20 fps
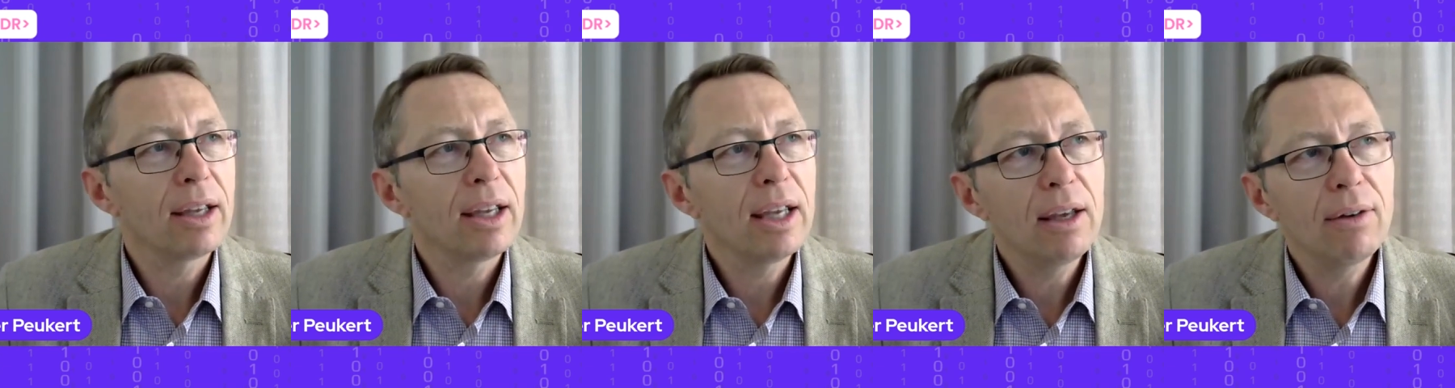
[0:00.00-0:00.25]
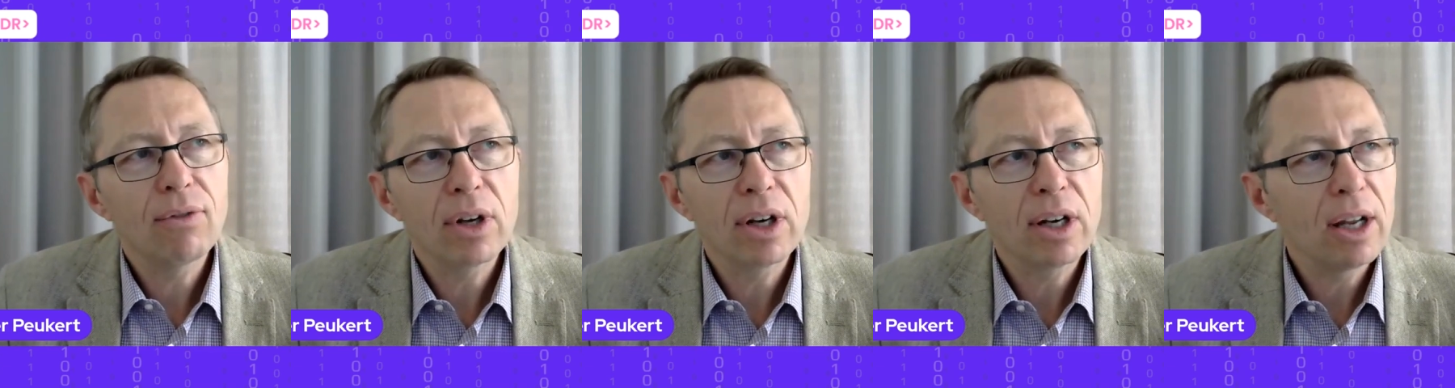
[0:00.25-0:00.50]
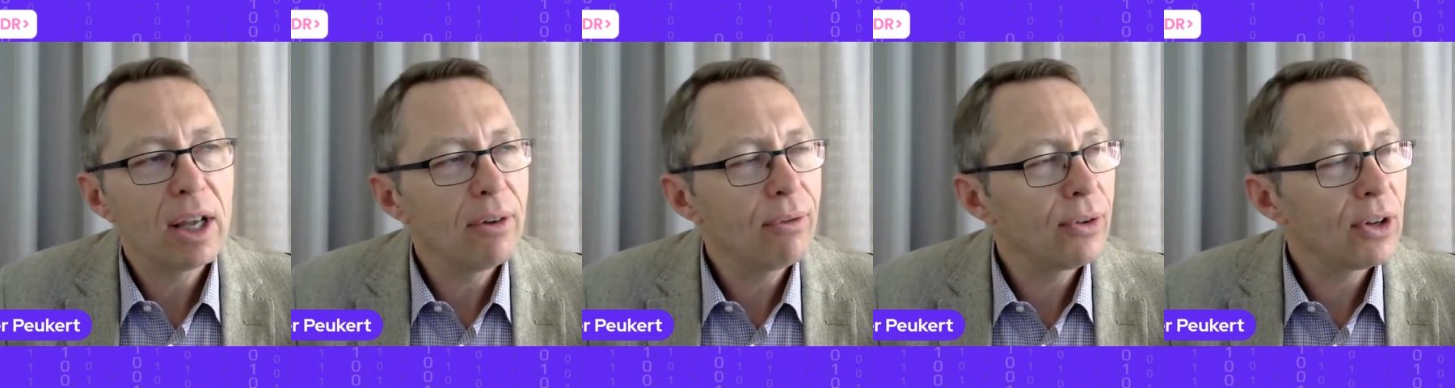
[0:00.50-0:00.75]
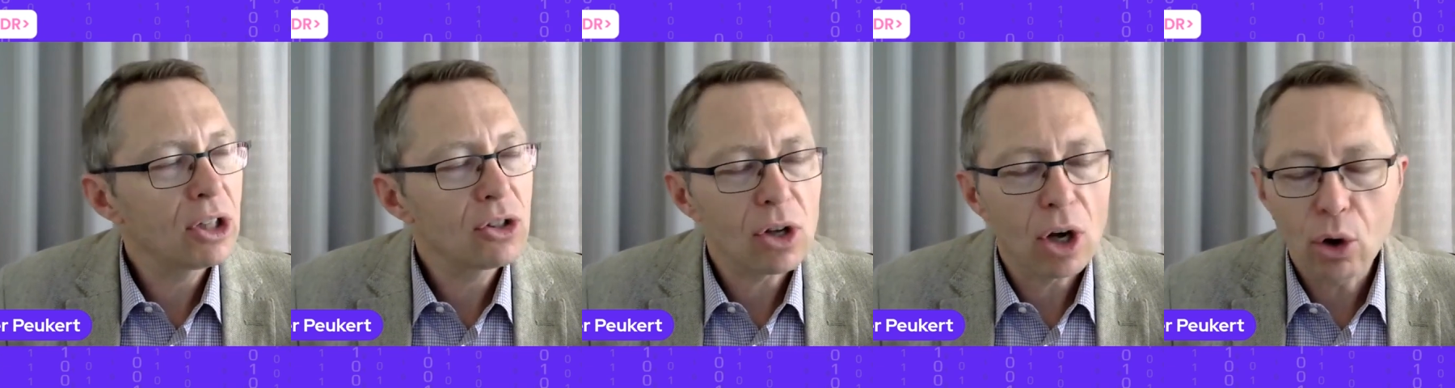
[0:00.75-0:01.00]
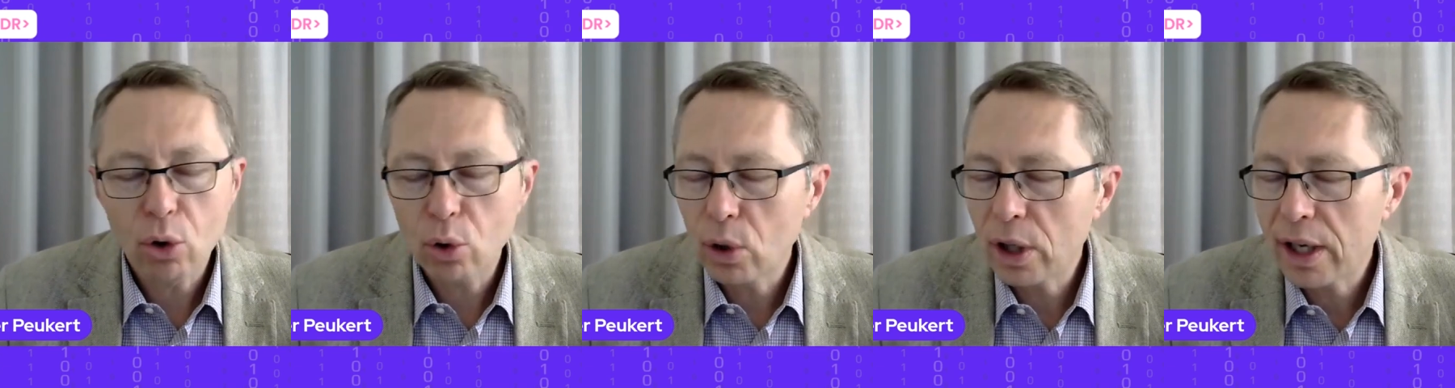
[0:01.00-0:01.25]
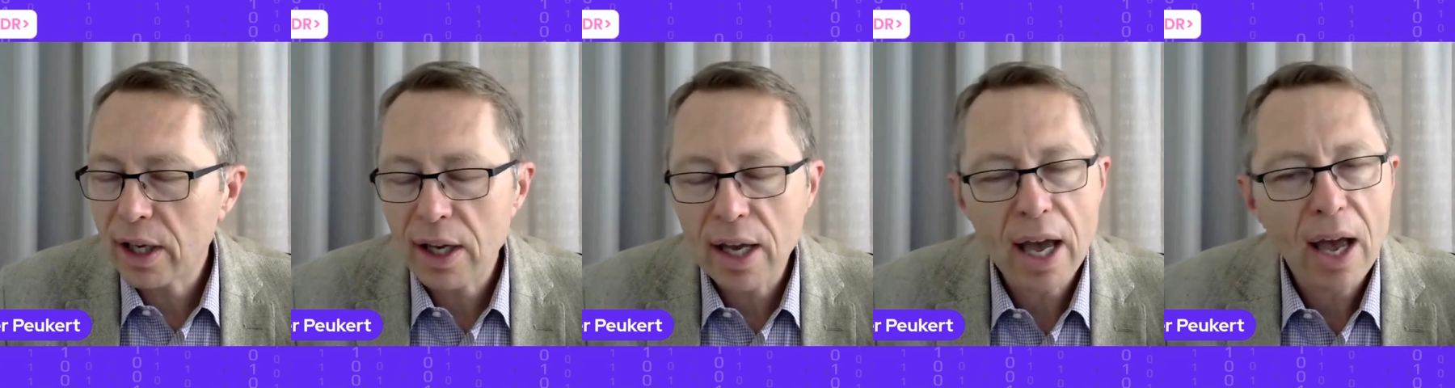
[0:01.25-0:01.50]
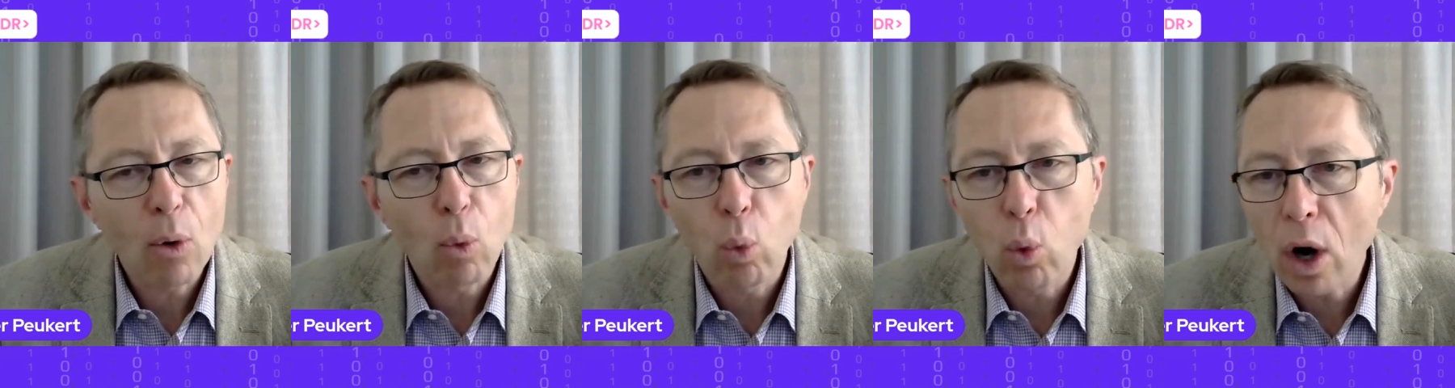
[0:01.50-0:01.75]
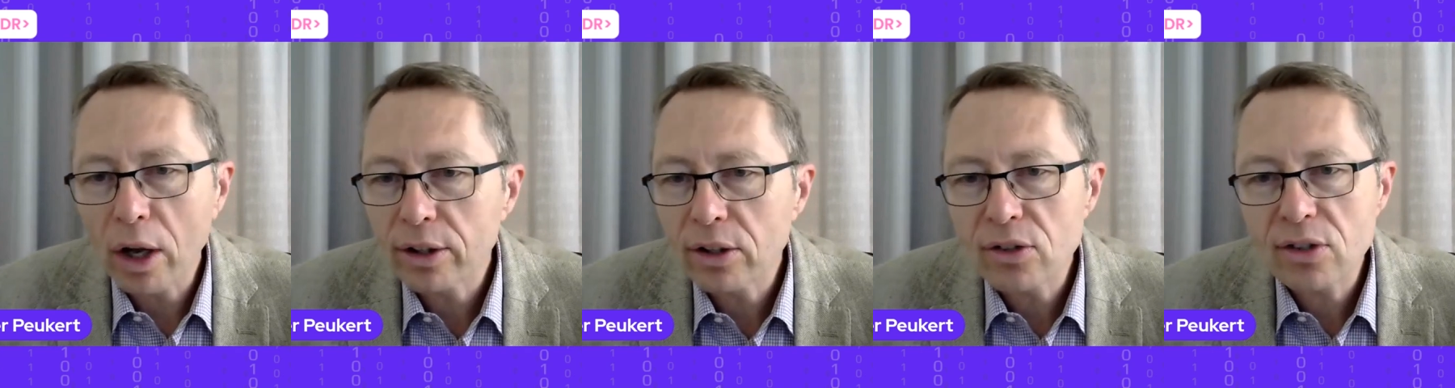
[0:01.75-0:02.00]
Even if it's only
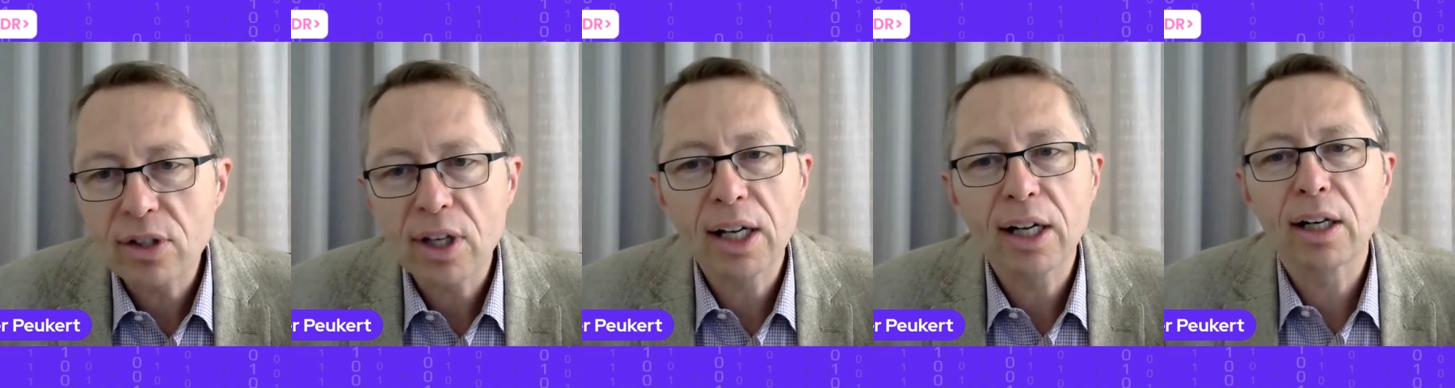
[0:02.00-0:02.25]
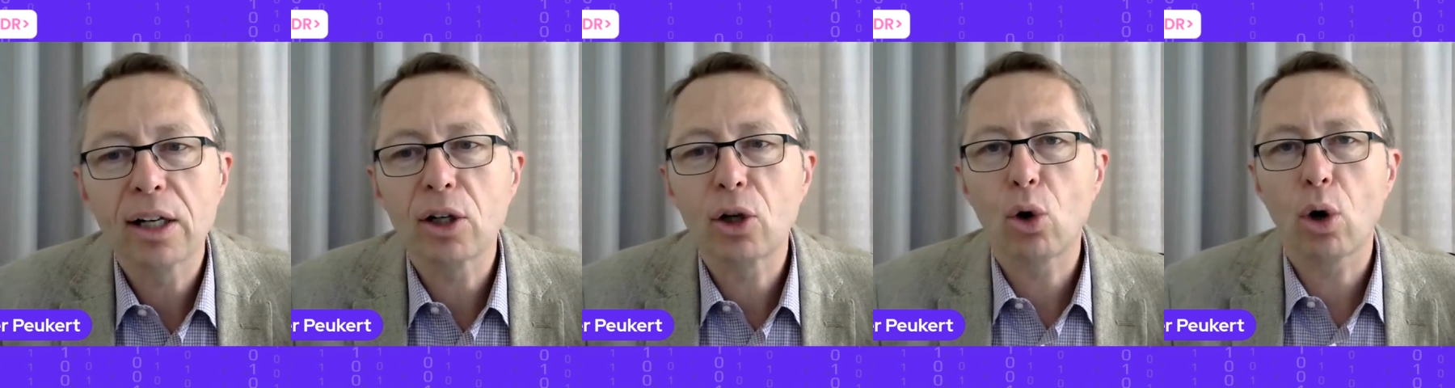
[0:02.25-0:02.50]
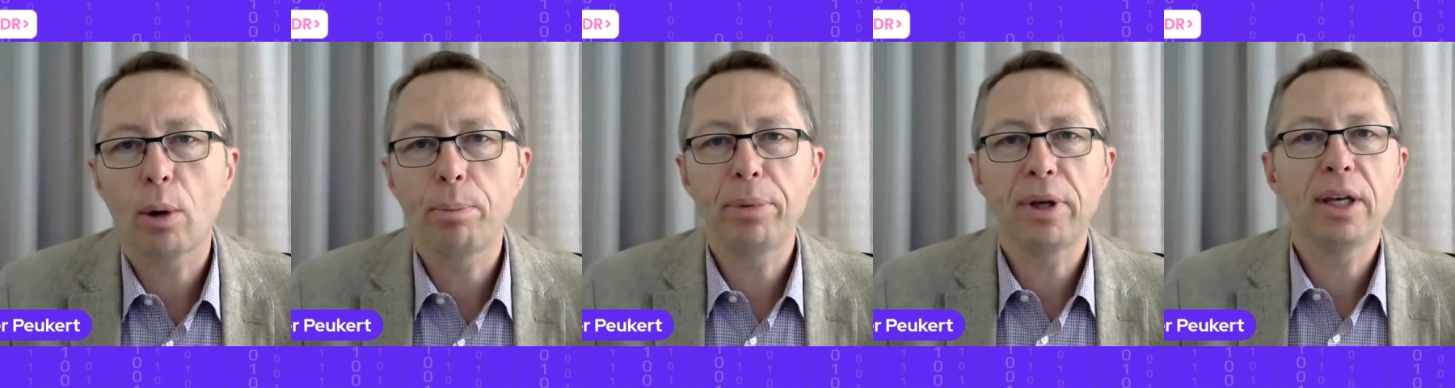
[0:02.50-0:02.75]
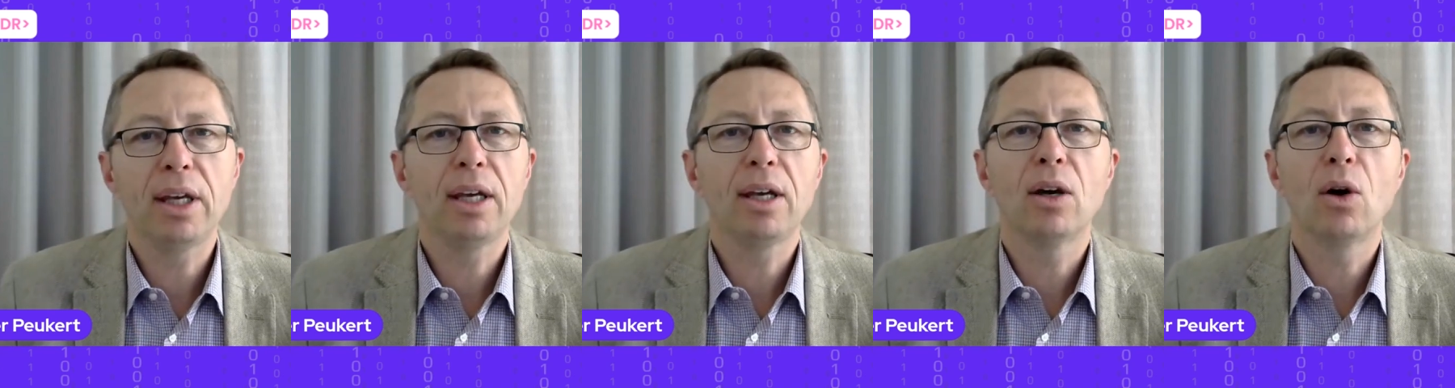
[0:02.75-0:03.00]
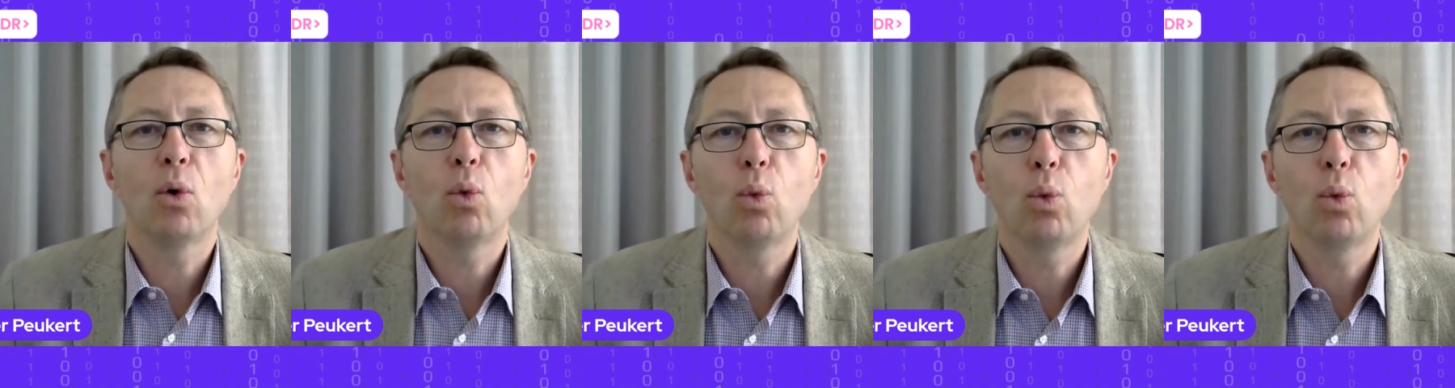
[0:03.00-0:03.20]
one single copy